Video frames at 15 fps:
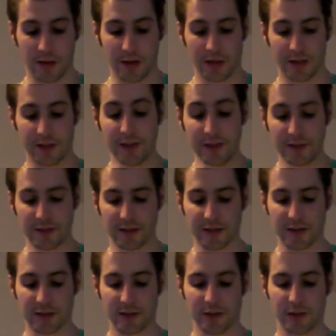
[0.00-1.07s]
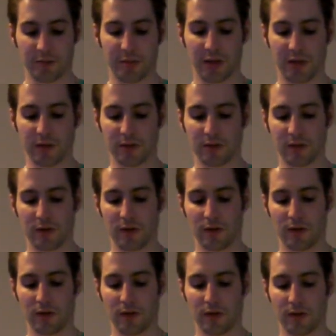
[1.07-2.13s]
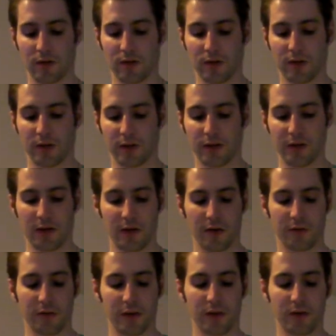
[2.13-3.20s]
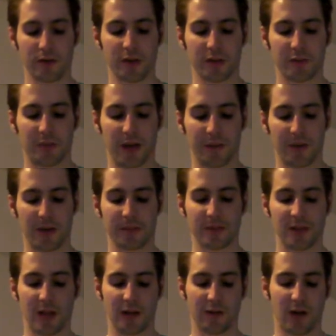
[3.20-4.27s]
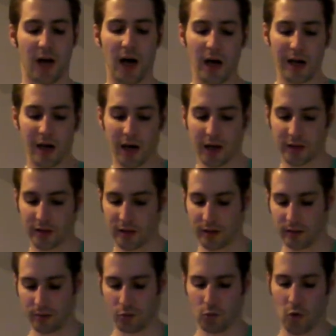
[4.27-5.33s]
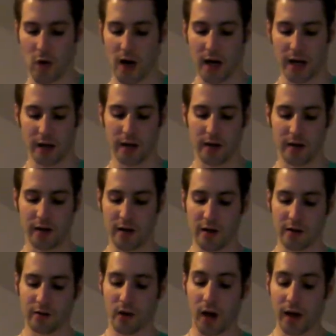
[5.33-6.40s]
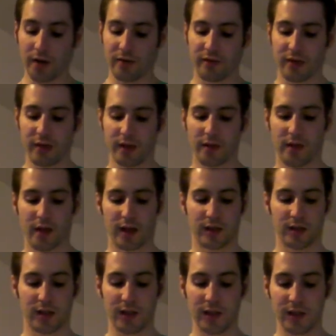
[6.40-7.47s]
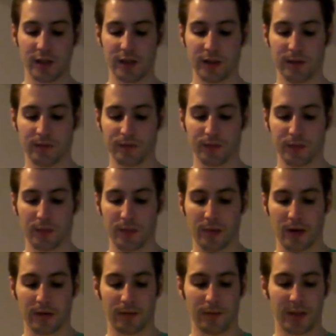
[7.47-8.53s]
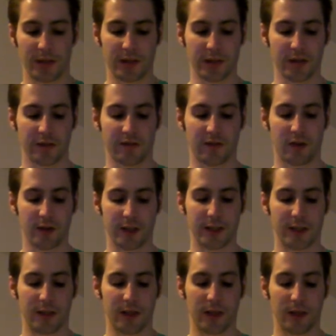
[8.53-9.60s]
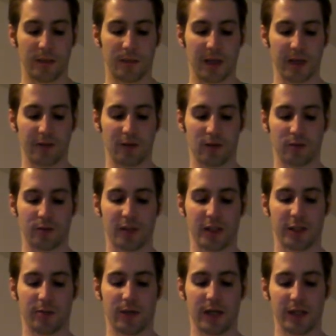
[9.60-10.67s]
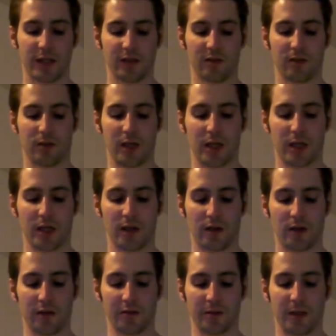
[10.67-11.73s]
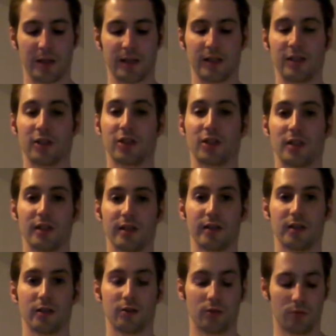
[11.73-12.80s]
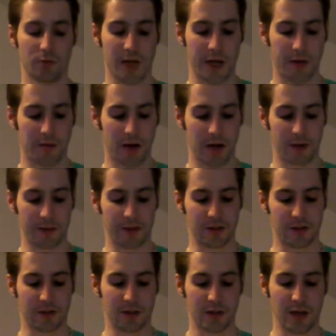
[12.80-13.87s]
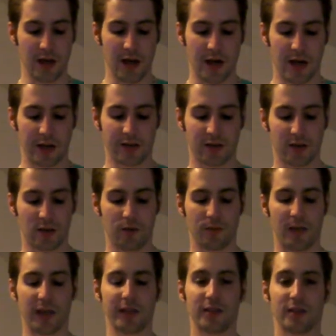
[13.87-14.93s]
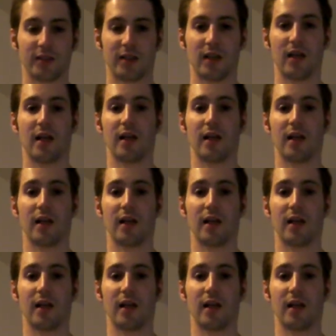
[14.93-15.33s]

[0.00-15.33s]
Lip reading: He insisted upon looking over Lucy's paper himself. I asked him why, for I feared that he, being a foreigner, might not be quite aware of English legal requirements, and so might in